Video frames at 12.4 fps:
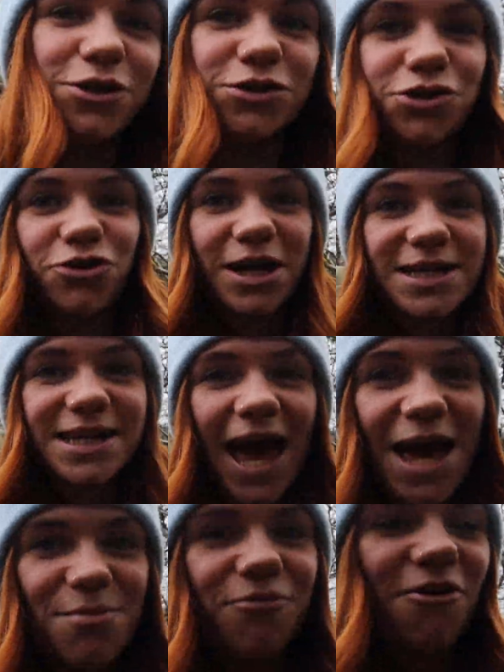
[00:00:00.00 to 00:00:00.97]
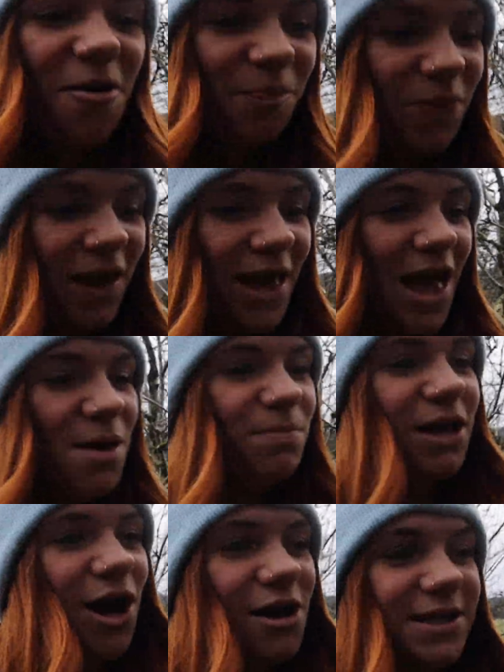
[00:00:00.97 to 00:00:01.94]
Does Trigs came from,
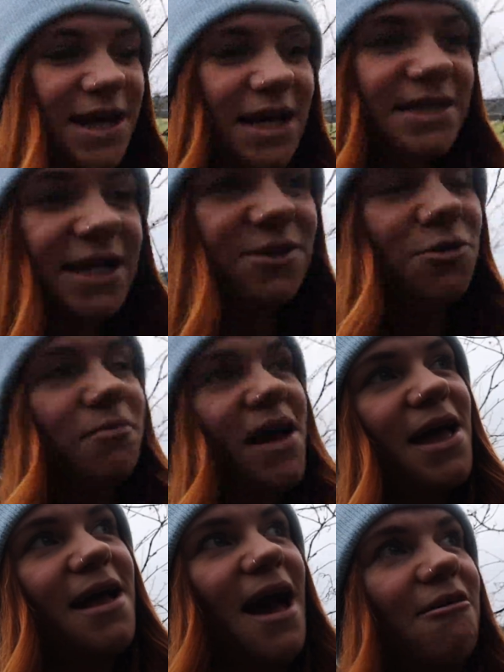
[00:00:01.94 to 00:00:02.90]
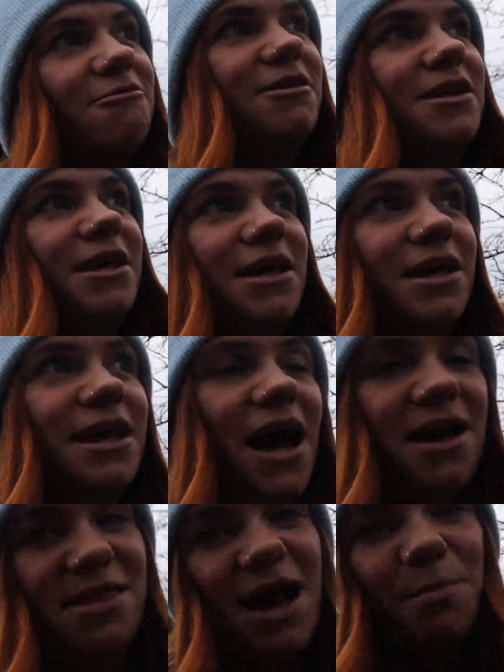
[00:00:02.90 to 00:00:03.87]
because I set up my account
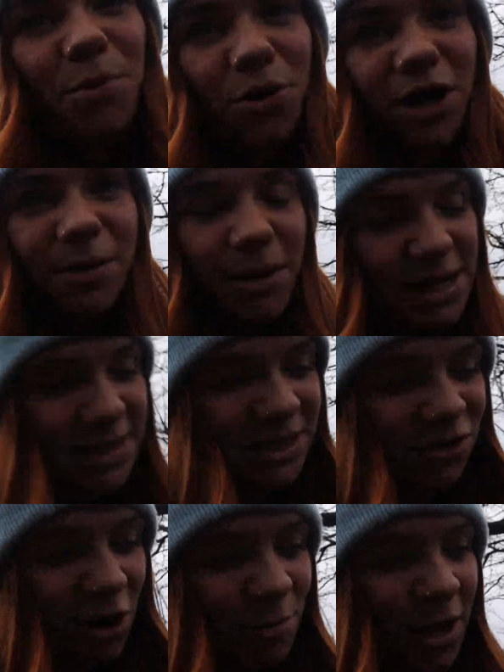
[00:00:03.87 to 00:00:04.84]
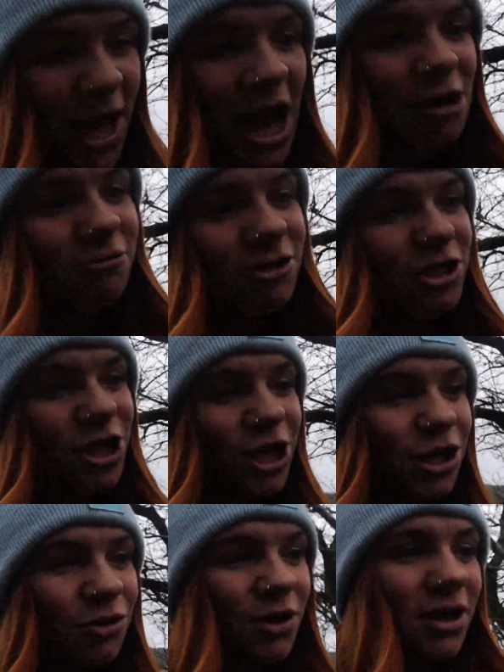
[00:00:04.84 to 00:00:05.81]
at that point, my Instagram account,
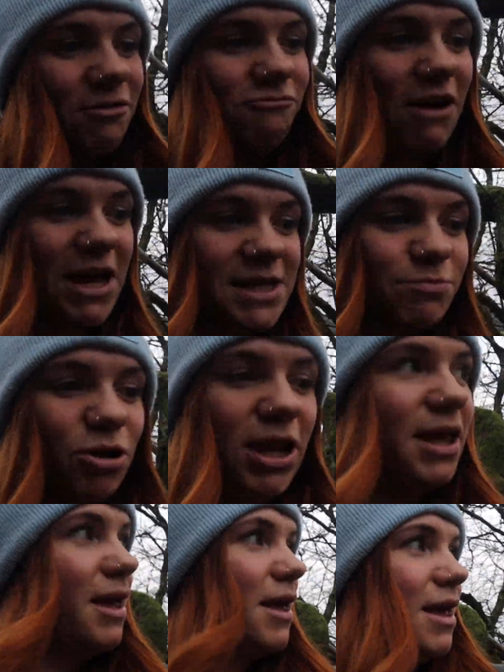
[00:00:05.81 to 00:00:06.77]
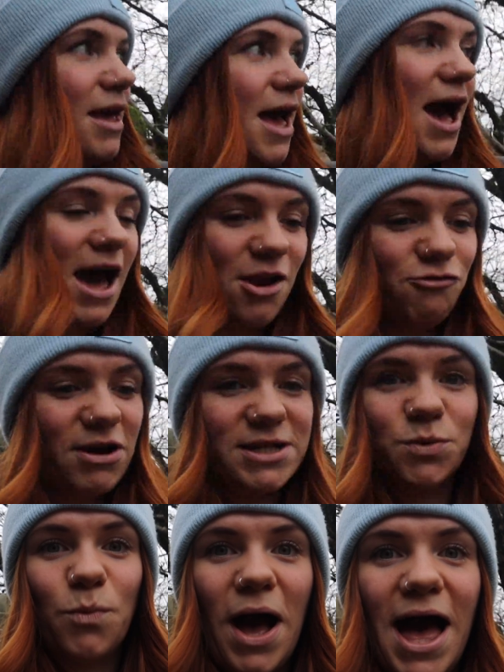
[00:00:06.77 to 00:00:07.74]
to raise money and raise
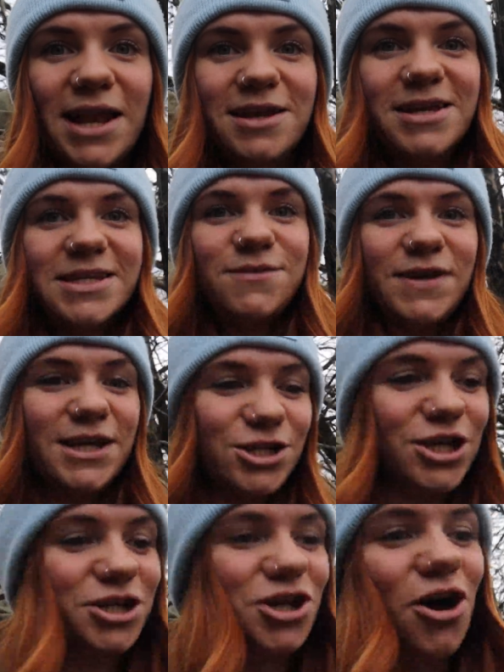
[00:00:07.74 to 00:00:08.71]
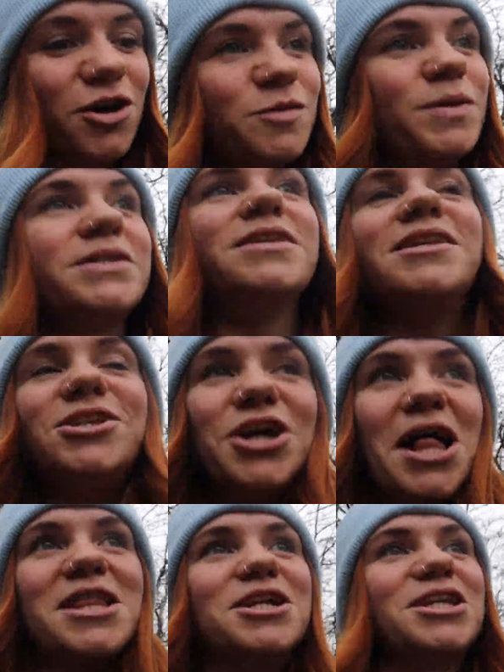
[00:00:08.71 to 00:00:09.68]
awareness for East Cheshire Hospice and the
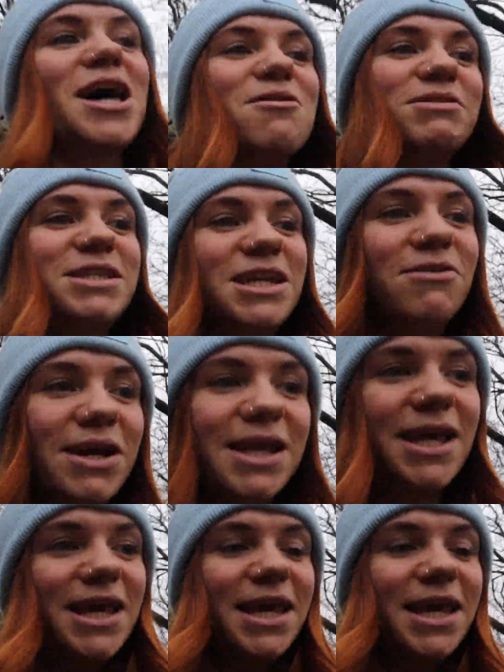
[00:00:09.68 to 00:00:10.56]
challenge that I was doing,